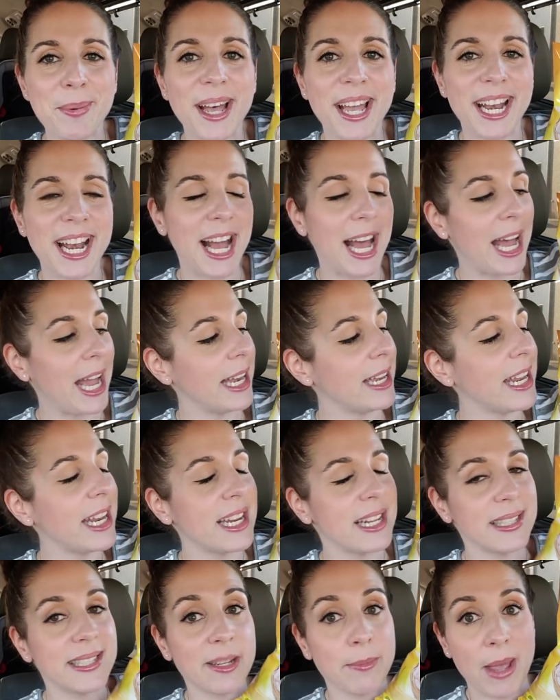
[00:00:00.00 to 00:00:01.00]
but I
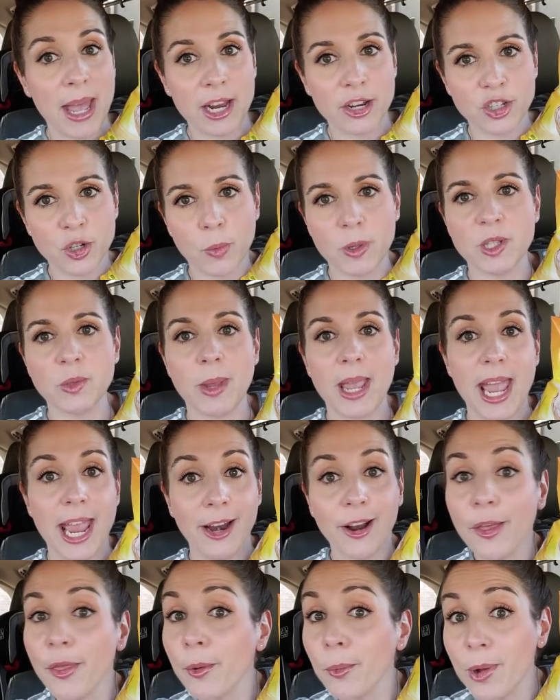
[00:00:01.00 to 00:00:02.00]
needed some extra ones. We ate
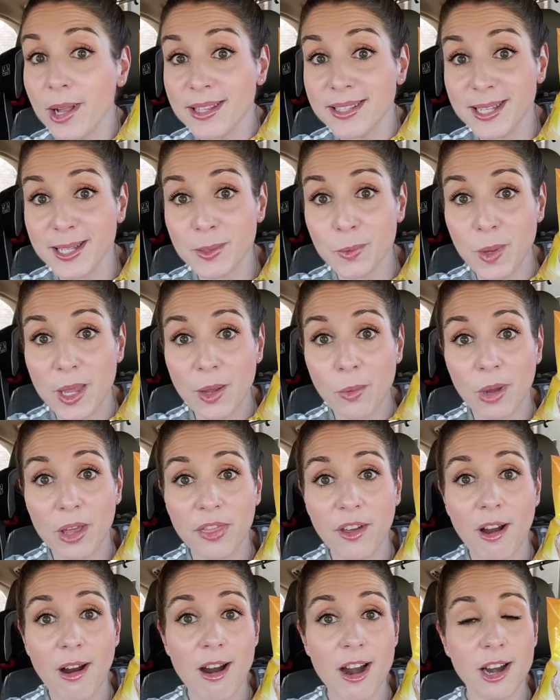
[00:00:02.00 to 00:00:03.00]
all the ones this week with
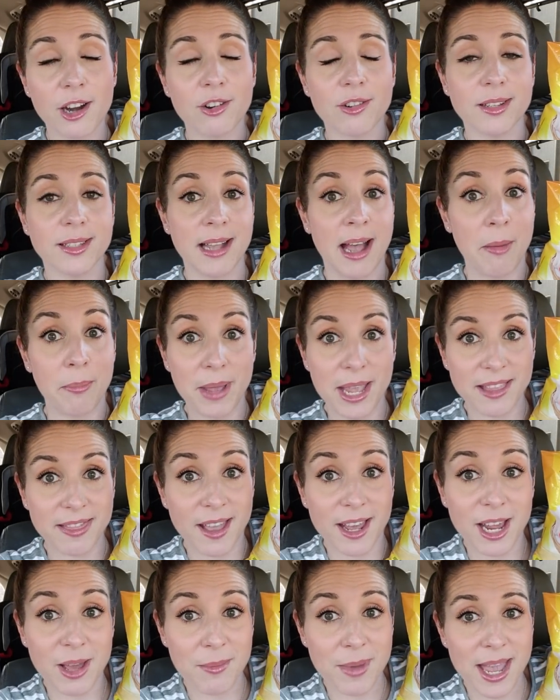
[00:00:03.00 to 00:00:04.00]
our croissant bake
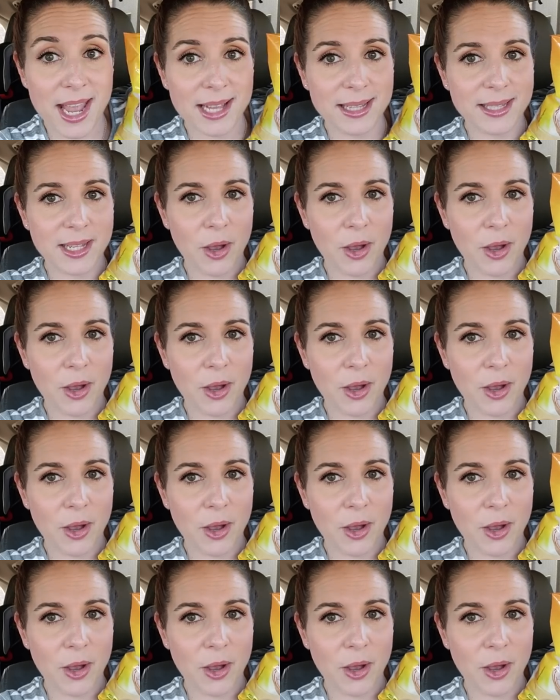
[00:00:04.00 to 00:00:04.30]
that I made,